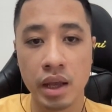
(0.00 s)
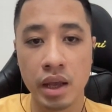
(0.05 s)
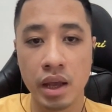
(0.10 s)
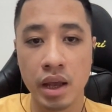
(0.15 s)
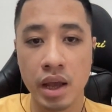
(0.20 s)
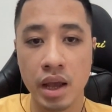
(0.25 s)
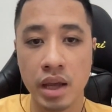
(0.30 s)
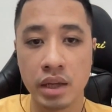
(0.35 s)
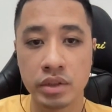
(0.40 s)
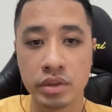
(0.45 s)

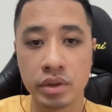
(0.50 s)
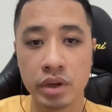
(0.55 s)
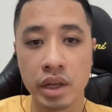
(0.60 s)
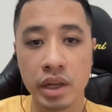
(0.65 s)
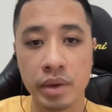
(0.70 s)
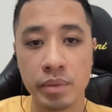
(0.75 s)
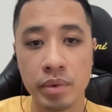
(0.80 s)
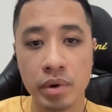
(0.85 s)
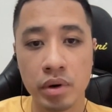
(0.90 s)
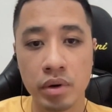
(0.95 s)
has
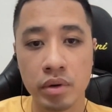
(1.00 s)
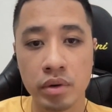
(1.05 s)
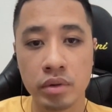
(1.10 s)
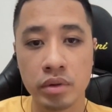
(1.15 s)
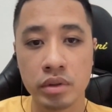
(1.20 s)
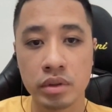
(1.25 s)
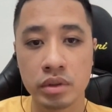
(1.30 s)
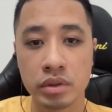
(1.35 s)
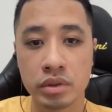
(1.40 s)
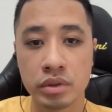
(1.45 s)
label
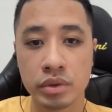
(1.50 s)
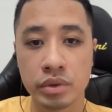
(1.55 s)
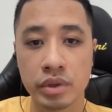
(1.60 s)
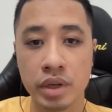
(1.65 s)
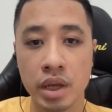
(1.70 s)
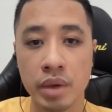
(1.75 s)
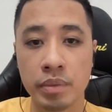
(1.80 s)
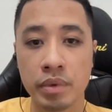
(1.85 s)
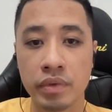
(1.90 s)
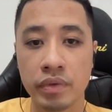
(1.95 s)
to
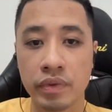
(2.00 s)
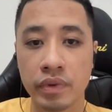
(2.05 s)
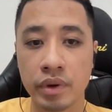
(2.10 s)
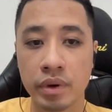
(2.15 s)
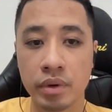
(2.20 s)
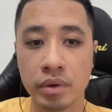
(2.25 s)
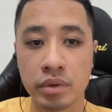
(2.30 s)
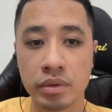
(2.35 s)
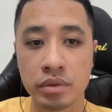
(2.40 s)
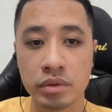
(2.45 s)
name a
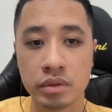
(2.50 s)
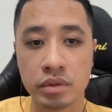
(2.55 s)
few.